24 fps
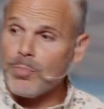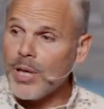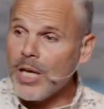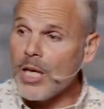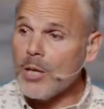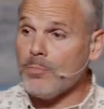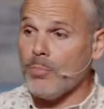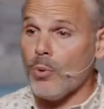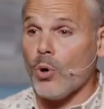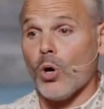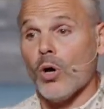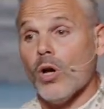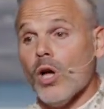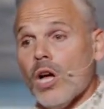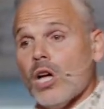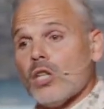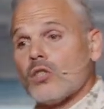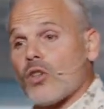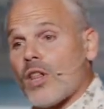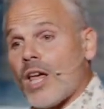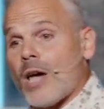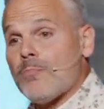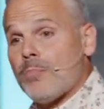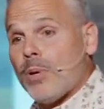people
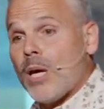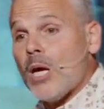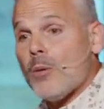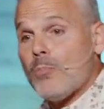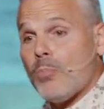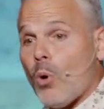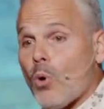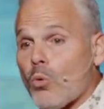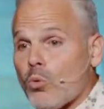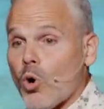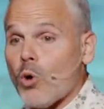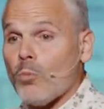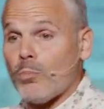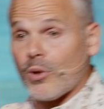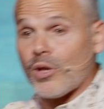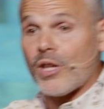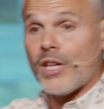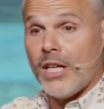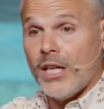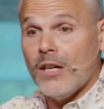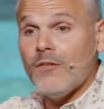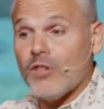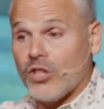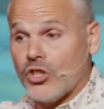so that people will
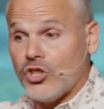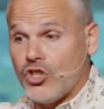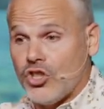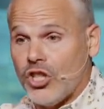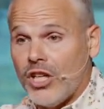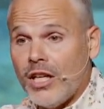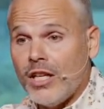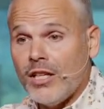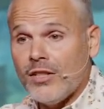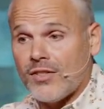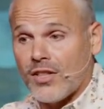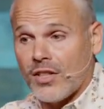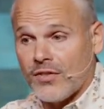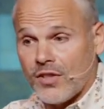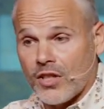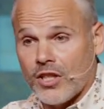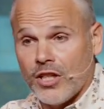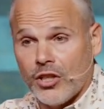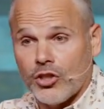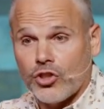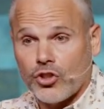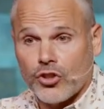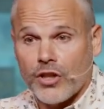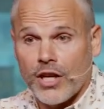believe in Jesus and
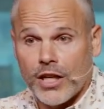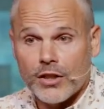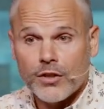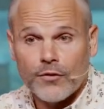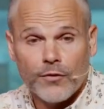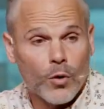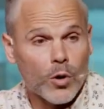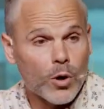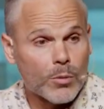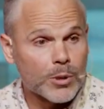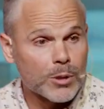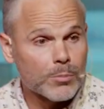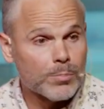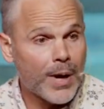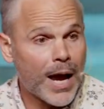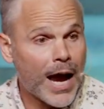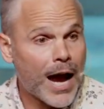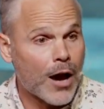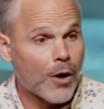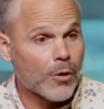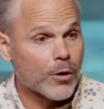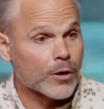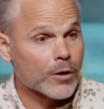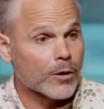his transforming
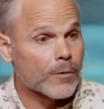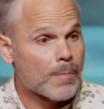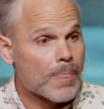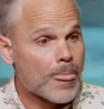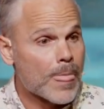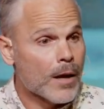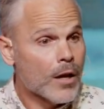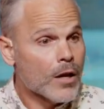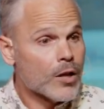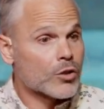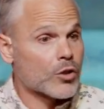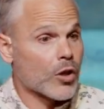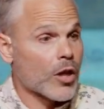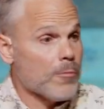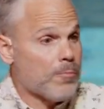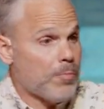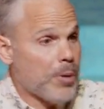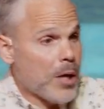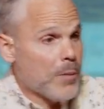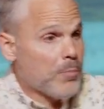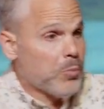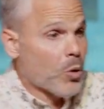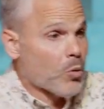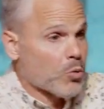power? So that
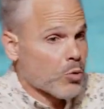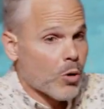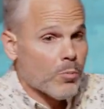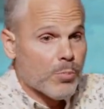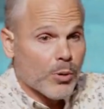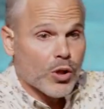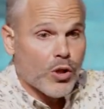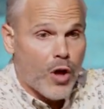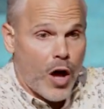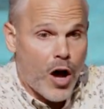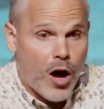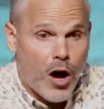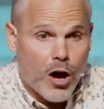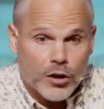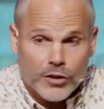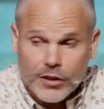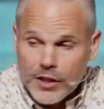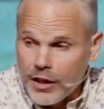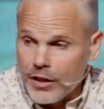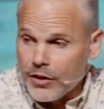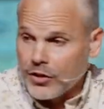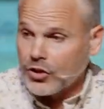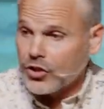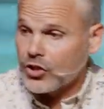people will belong
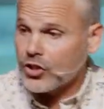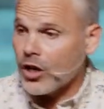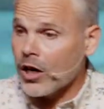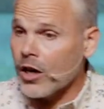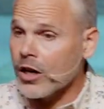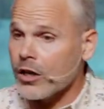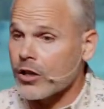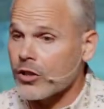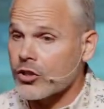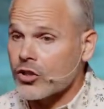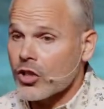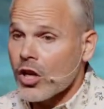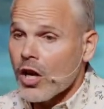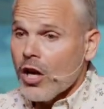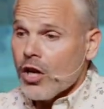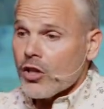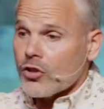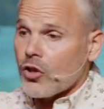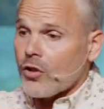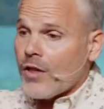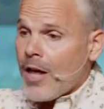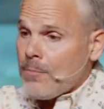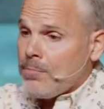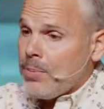to his church?
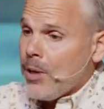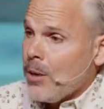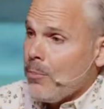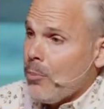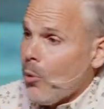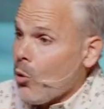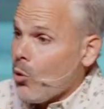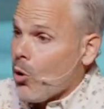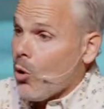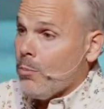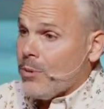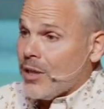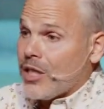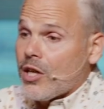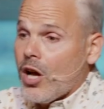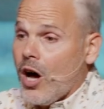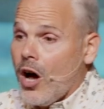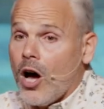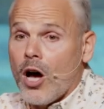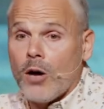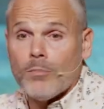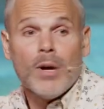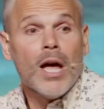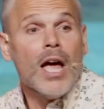So that people will
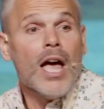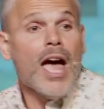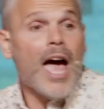become